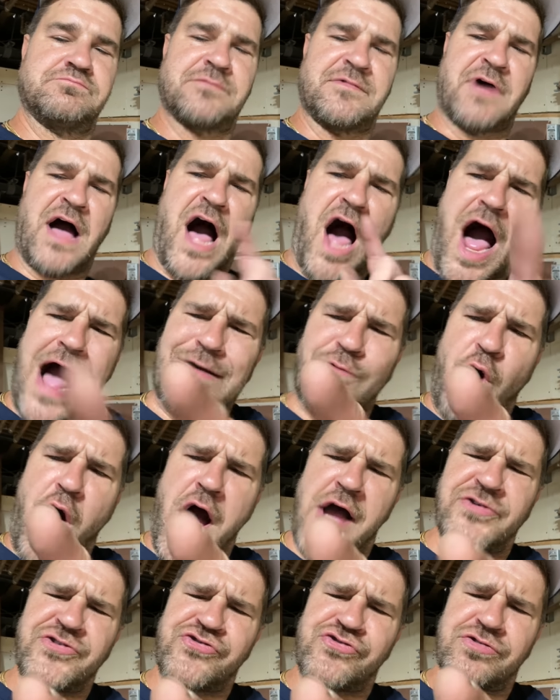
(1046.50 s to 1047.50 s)

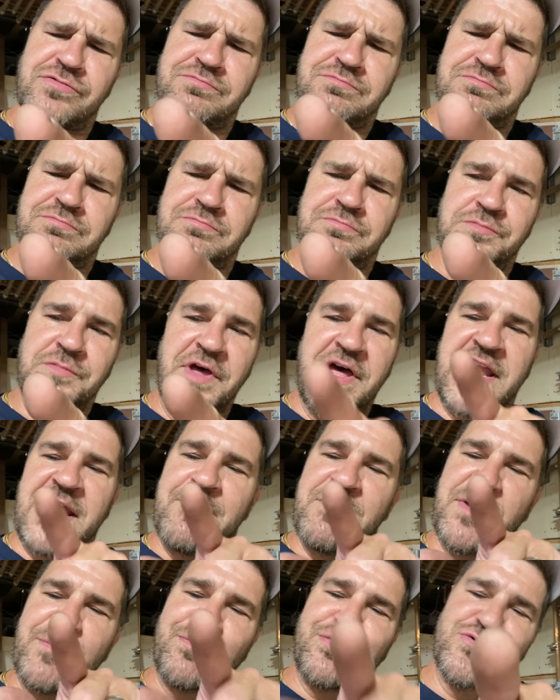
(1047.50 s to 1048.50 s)
Hogwash. And
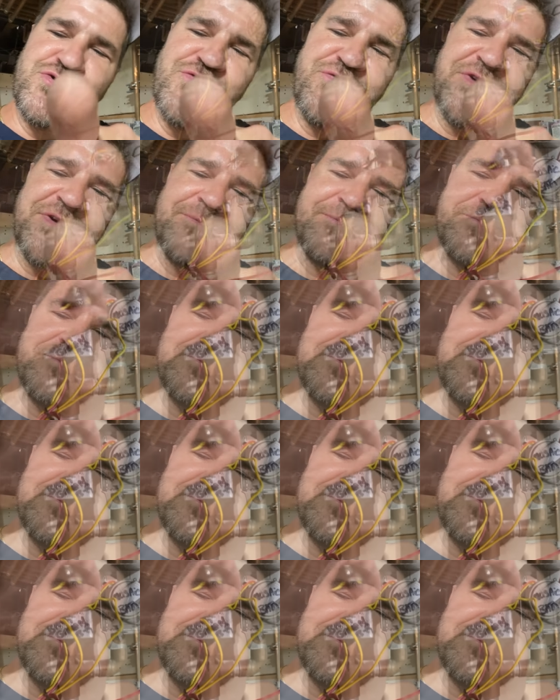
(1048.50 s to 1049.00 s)
I'm going to prove it.